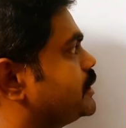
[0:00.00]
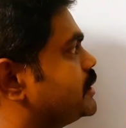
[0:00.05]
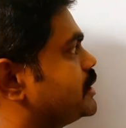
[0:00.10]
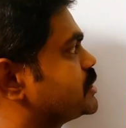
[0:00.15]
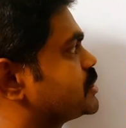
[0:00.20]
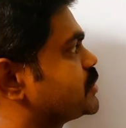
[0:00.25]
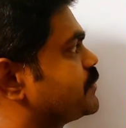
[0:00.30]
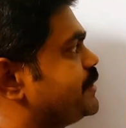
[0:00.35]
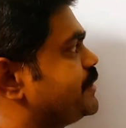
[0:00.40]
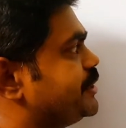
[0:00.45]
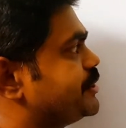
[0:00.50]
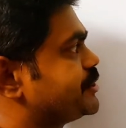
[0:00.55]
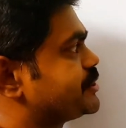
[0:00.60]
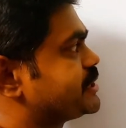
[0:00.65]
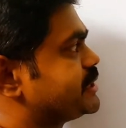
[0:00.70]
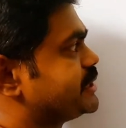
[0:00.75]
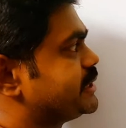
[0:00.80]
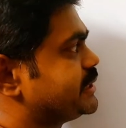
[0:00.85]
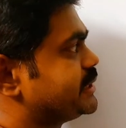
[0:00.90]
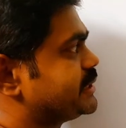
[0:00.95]
So we need
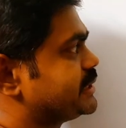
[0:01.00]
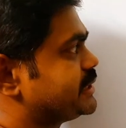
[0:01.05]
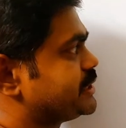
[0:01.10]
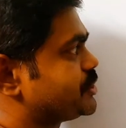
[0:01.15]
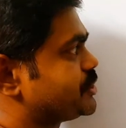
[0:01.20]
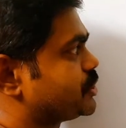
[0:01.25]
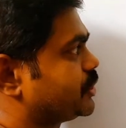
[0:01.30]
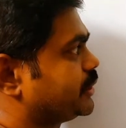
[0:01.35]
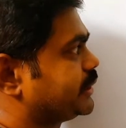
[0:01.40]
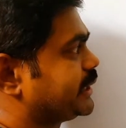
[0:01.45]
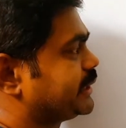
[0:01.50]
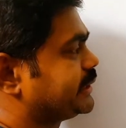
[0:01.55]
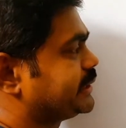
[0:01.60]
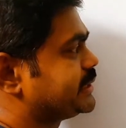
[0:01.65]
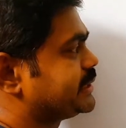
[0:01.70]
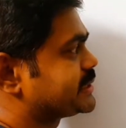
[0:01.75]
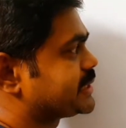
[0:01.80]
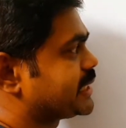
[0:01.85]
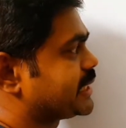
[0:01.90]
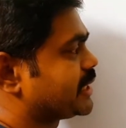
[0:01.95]
to show that
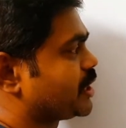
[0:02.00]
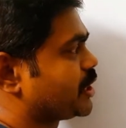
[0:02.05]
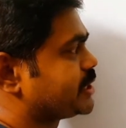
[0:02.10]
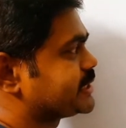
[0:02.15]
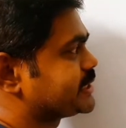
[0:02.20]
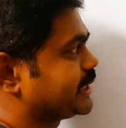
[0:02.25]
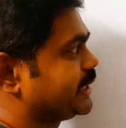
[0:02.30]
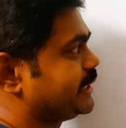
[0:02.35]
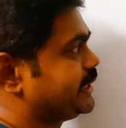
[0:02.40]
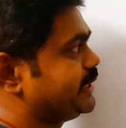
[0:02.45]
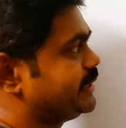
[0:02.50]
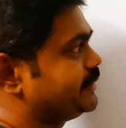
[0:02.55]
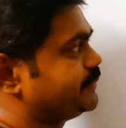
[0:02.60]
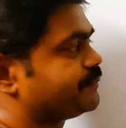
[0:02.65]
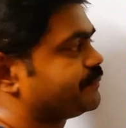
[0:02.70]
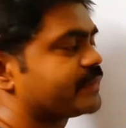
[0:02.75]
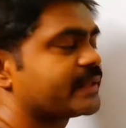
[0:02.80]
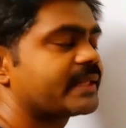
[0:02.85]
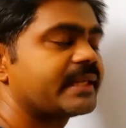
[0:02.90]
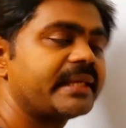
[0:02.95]
these are
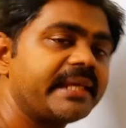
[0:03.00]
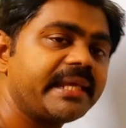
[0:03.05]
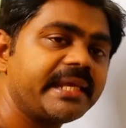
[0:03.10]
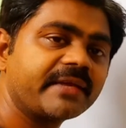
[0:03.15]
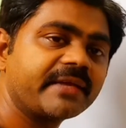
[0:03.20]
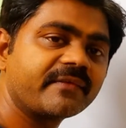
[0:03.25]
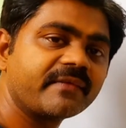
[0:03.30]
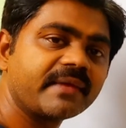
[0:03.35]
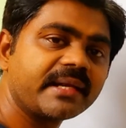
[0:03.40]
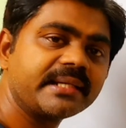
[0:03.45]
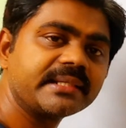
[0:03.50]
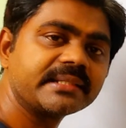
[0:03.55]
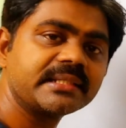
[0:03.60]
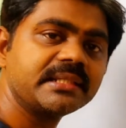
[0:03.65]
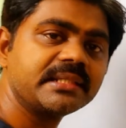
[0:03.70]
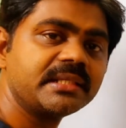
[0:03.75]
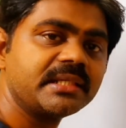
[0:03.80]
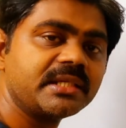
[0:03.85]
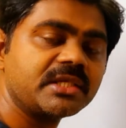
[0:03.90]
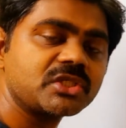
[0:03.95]
logically
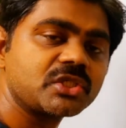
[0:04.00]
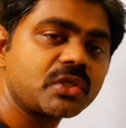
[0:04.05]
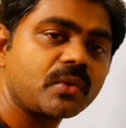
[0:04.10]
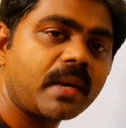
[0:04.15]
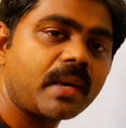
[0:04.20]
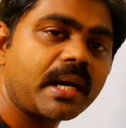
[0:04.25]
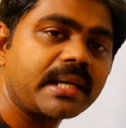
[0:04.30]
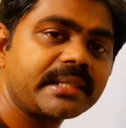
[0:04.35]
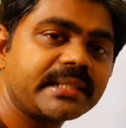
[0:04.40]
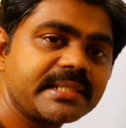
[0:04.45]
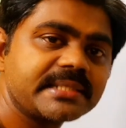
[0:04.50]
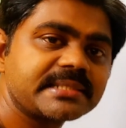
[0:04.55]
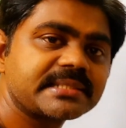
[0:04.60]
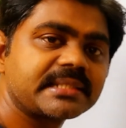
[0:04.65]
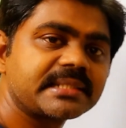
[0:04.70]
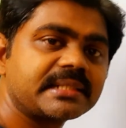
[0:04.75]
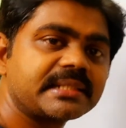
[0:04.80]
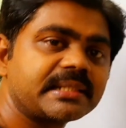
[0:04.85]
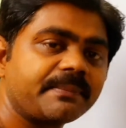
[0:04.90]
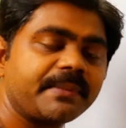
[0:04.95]
equivalent. So what is
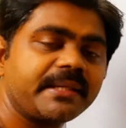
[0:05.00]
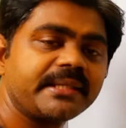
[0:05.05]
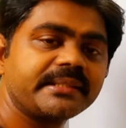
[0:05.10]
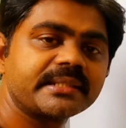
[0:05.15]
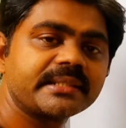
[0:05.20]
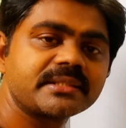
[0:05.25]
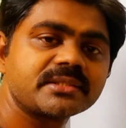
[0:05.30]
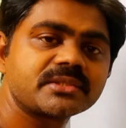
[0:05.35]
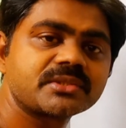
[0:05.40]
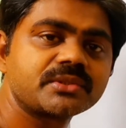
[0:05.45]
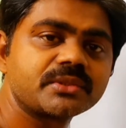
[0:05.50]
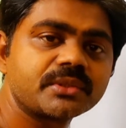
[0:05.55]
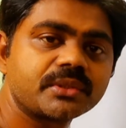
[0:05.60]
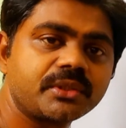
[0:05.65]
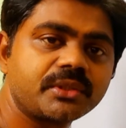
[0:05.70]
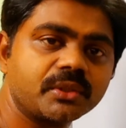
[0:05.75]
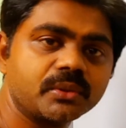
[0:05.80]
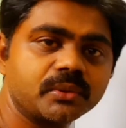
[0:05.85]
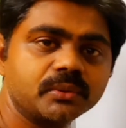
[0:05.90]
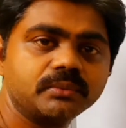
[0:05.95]
P tends to
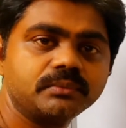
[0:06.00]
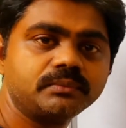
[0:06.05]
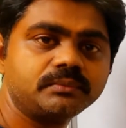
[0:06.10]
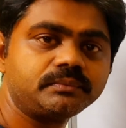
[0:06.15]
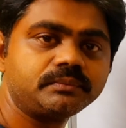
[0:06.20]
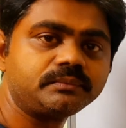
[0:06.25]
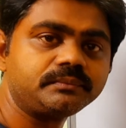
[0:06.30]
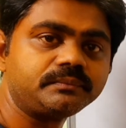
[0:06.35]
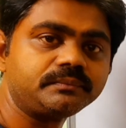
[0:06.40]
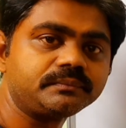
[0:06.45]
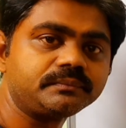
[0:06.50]
Q?